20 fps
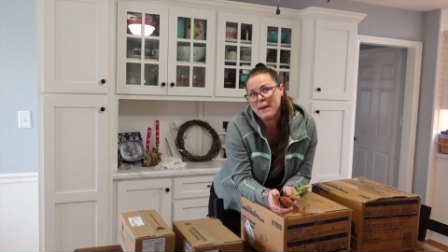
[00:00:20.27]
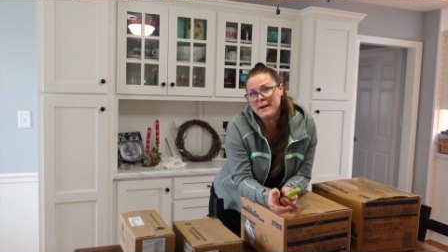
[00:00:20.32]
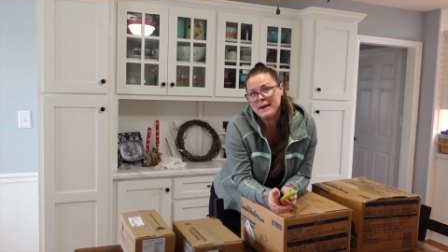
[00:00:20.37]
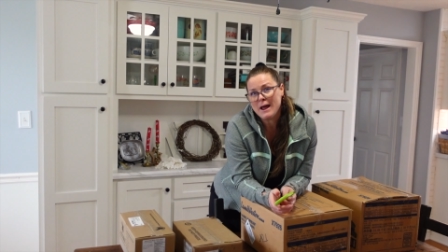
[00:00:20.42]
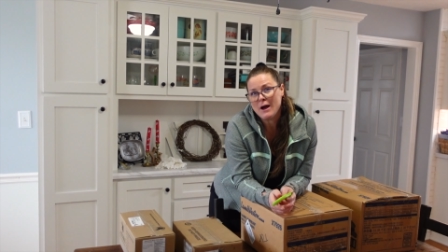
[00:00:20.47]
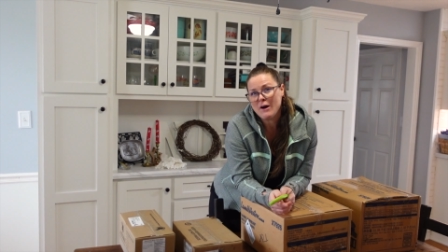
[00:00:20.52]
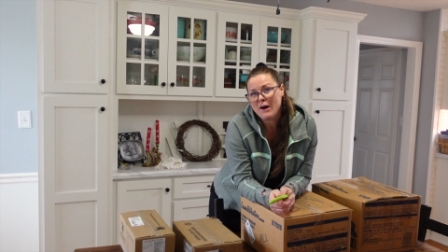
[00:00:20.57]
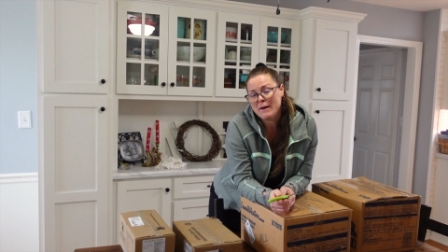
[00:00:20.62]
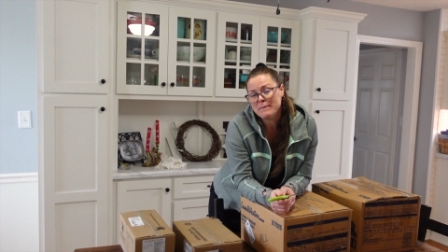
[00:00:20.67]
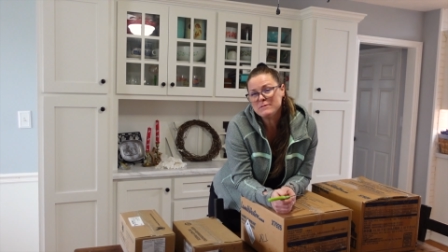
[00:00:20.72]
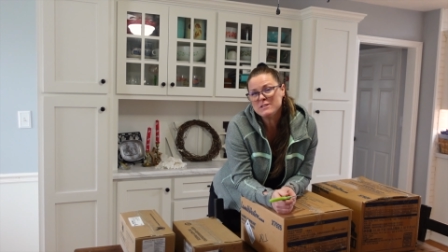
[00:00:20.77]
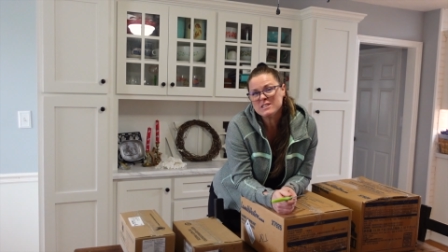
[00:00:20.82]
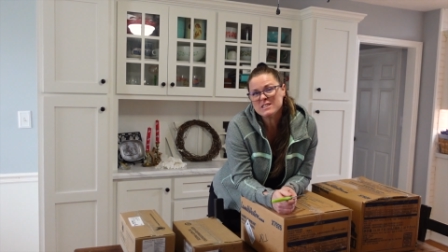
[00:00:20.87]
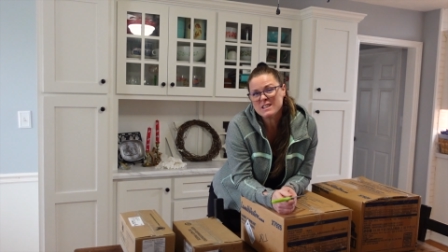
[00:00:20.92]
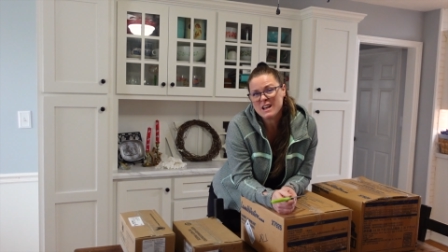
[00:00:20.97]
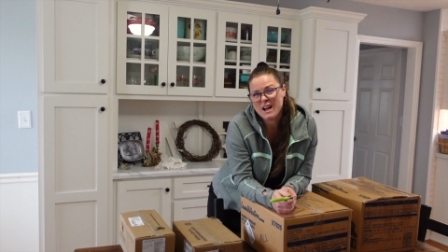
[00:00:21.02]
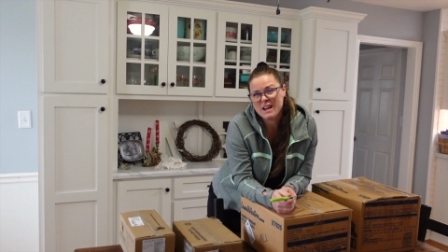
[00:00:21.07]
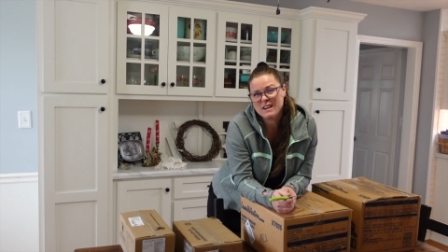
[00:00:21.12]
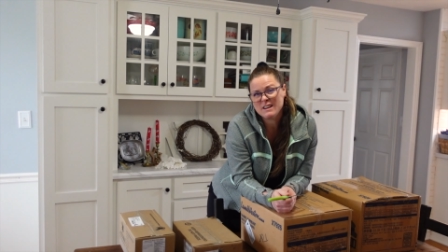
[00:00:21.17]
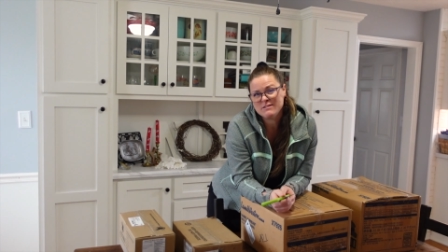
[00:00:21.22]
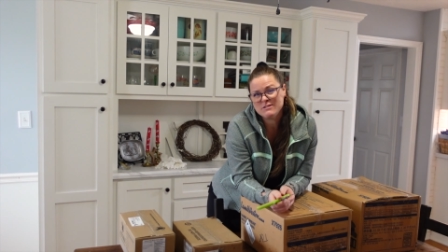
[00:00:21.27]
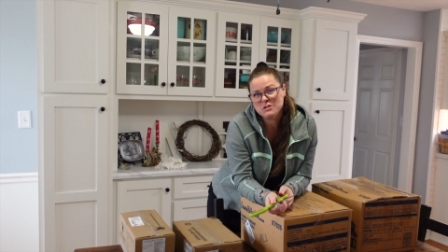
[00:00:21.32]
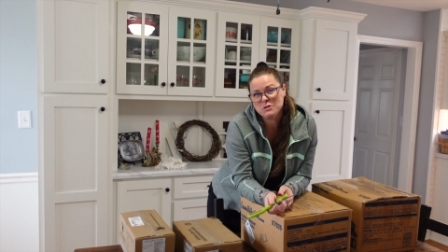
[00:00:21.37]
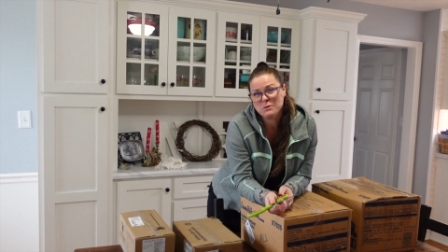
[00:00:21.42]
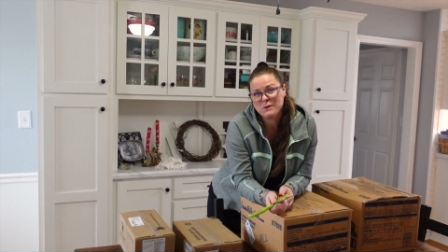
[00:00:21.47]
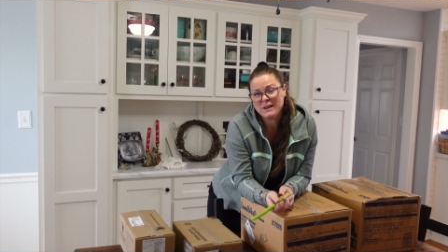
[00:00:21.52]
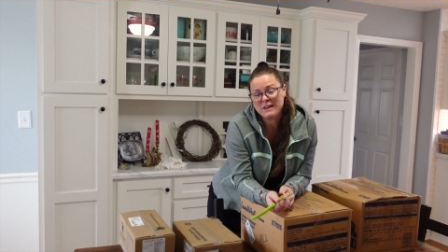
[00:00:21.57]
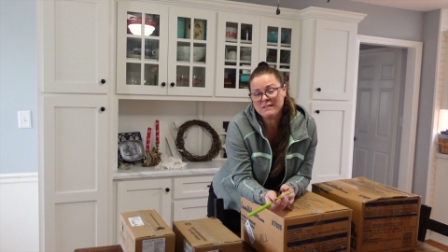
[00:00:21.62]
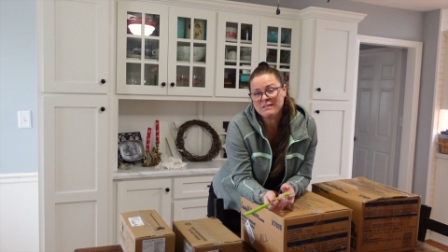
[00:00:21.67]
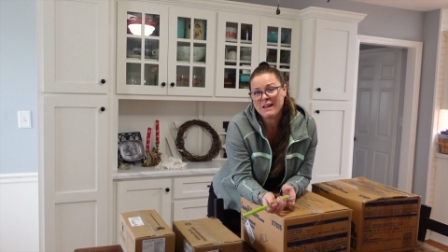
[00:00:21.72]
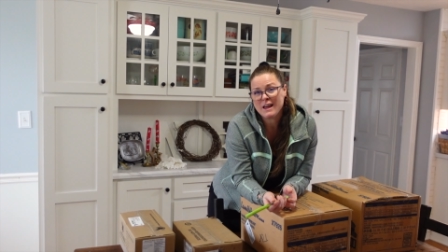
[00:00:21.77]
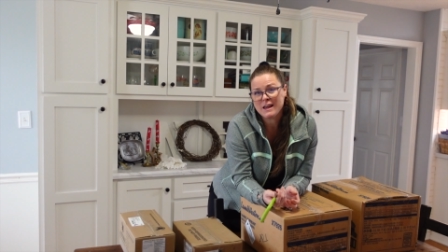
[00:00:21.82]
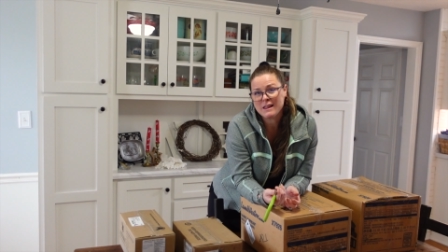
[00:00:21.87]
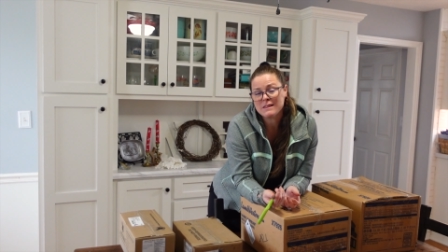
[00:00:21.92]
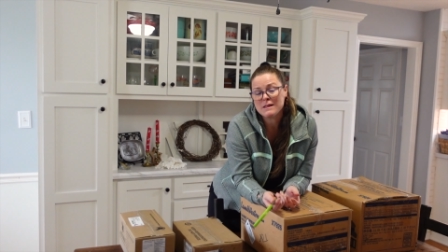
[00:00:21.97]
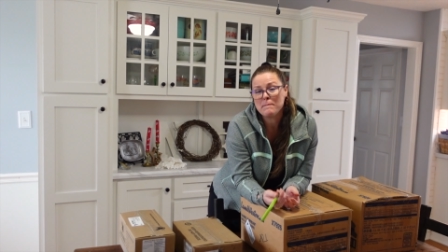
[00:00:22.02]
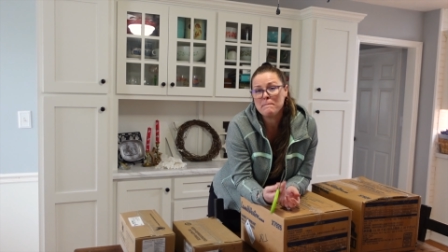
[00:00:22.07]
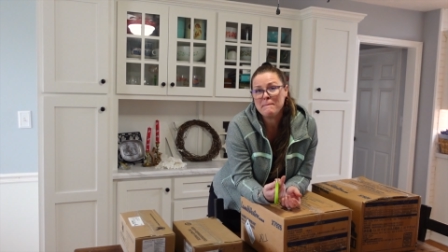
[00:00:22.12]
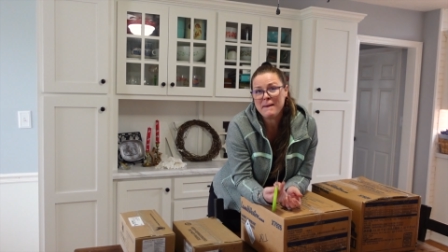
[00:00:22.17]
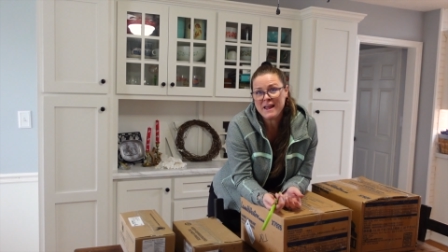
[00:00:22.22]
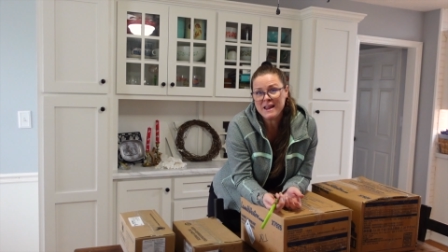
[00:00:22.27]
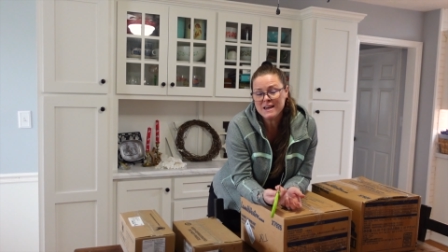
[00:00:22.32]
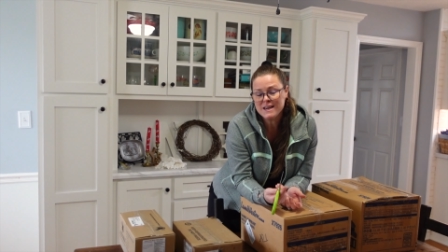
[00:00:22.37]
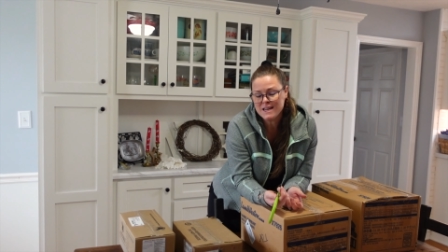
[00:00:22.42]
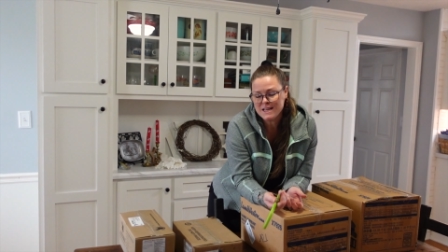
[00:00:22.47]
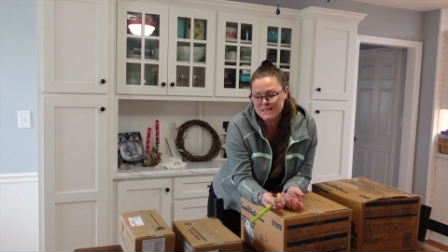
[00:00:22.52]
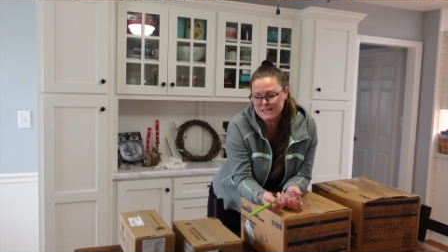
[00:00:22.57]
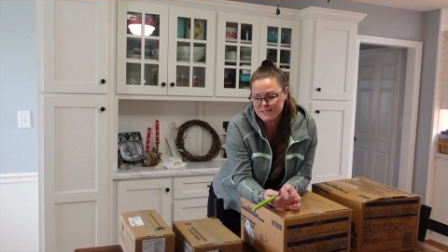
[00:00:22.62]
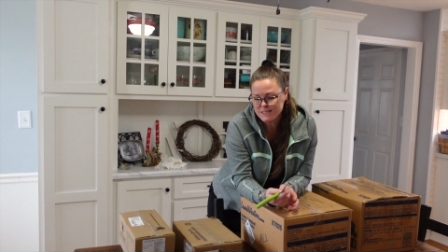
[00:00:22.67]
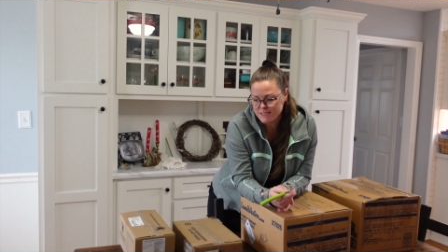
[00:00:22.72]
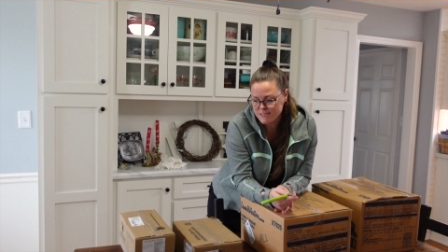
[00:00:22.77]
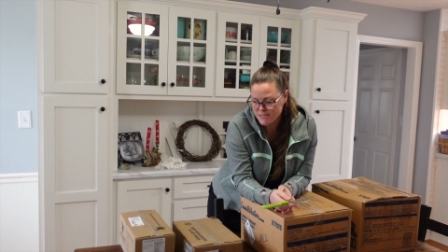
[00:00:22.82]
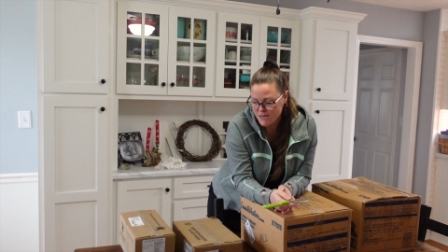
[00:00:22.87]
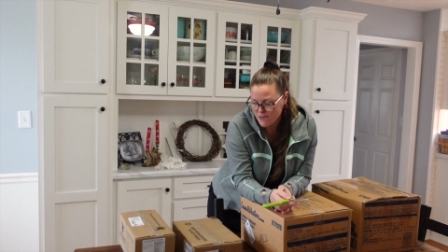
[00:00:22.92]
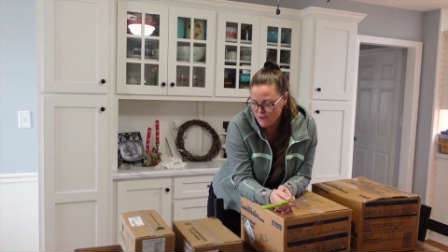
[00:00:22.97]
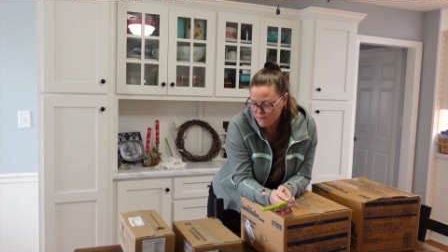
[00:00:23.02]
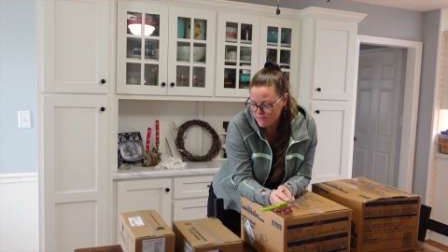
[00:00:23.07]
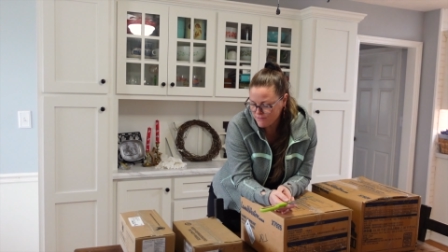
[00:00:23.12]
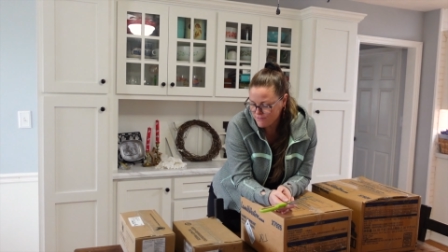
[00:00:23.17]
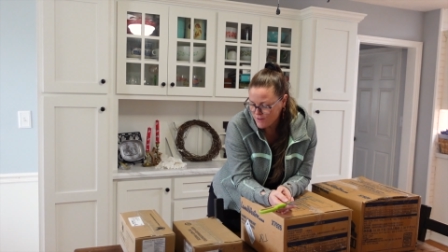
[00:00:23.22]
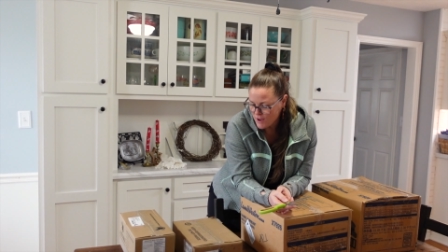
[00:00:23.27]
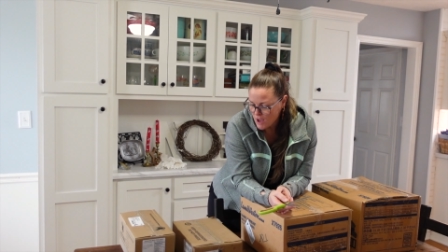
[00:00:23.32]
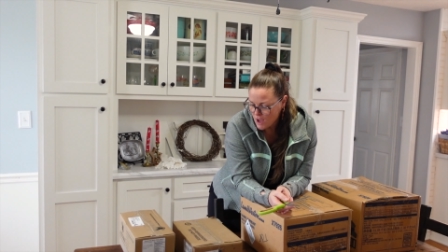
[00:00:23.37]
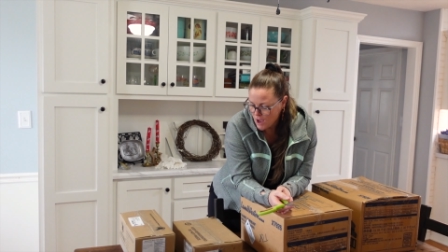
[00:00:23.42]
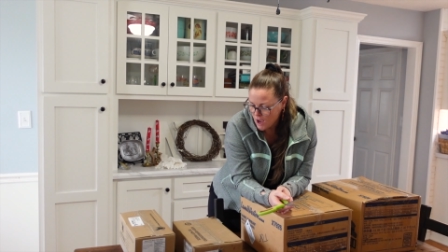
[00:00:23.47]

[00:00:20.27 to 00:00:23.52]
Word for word: and now I'm just kind of doing like the maintenance stuff.